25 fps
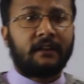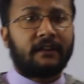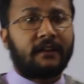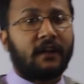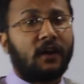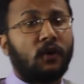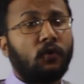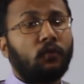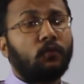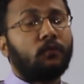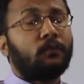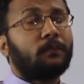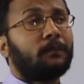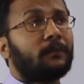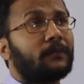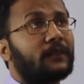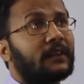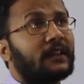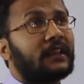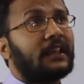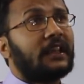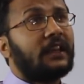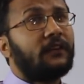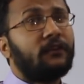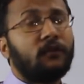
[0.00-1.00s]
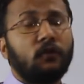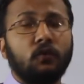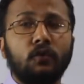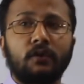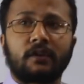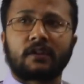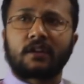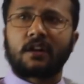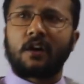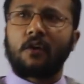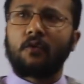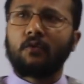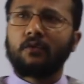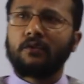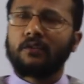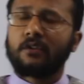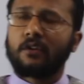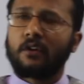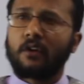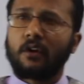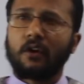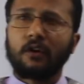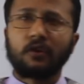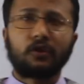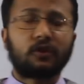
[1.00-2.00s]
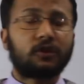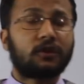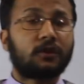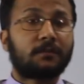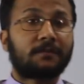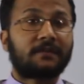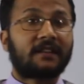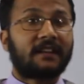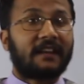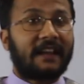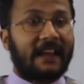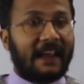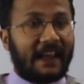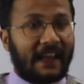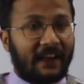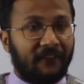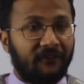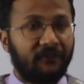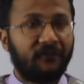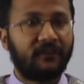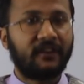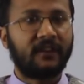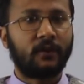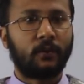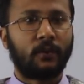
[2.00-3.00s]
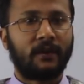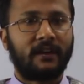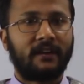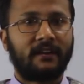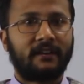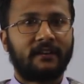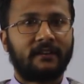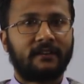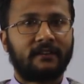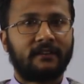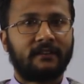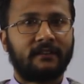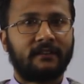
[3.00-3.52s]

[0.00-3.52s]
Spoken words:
Now, if you look around, algorithms are everywhere,